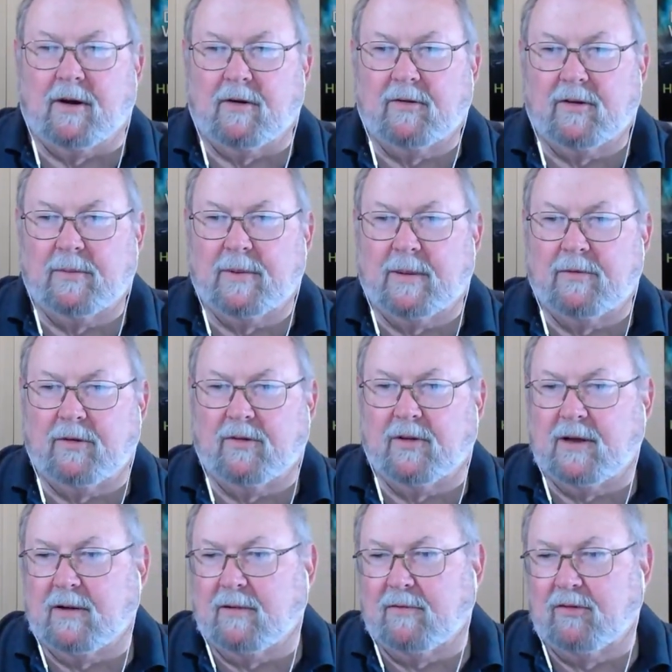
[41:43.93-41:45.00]
Sometimes you'll see
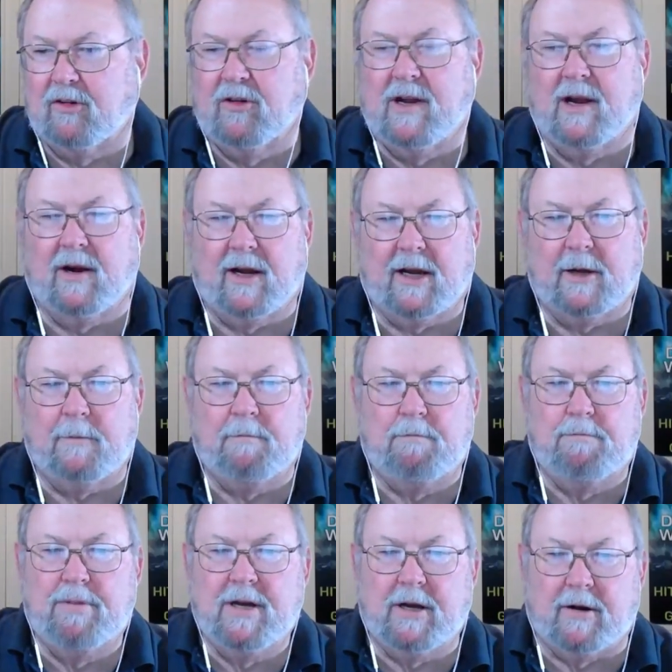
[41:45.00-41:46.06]
a generic
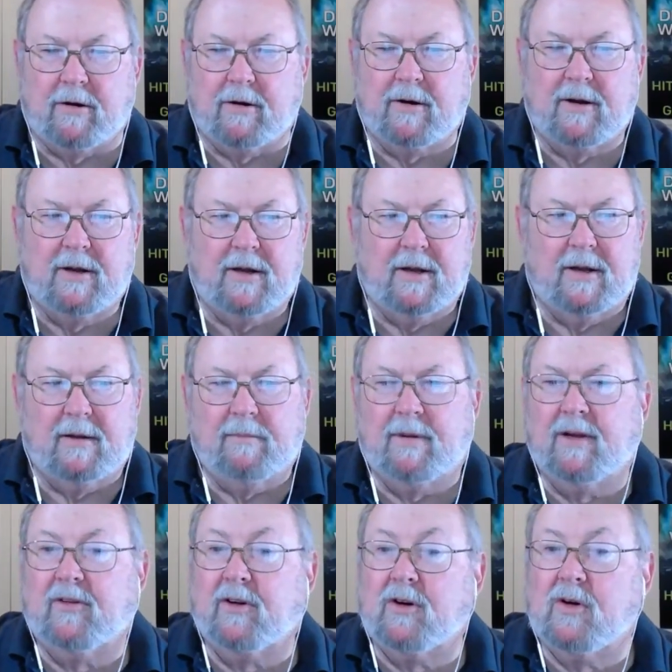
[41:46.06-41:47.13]
beer, but it's a
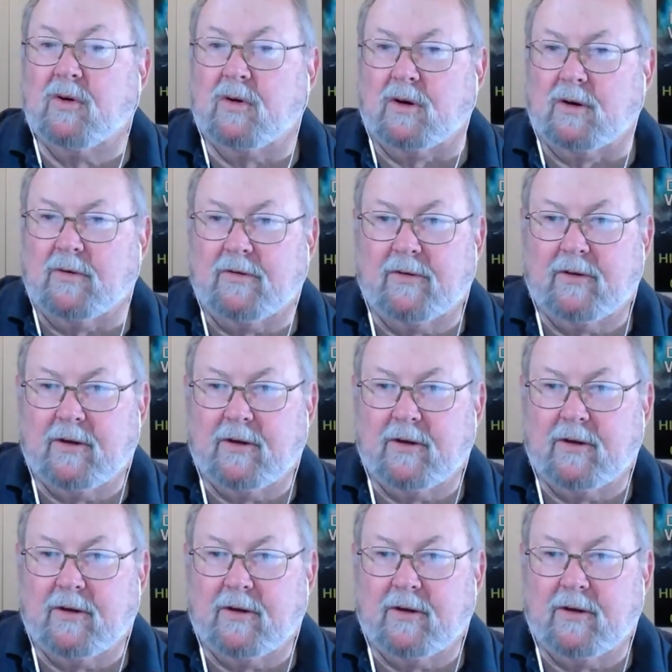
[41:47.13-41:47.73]
hmm. Coors.